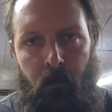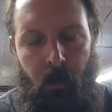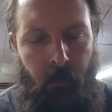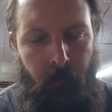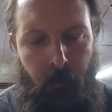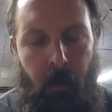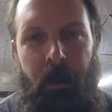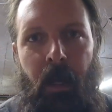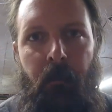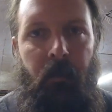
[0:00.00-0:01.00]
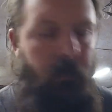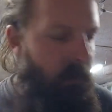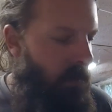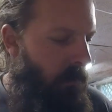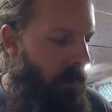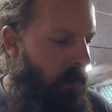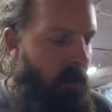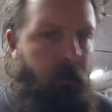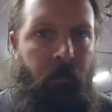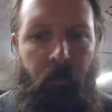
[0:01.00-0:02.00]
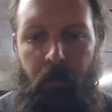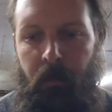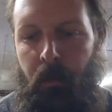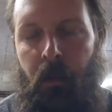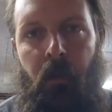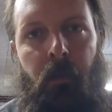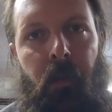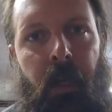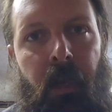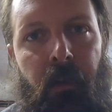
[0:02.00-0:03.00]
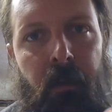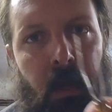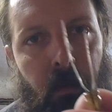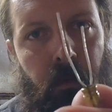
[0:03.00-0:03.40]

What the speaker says: And you probably can't really see how I got it off the board. So what I got to do now is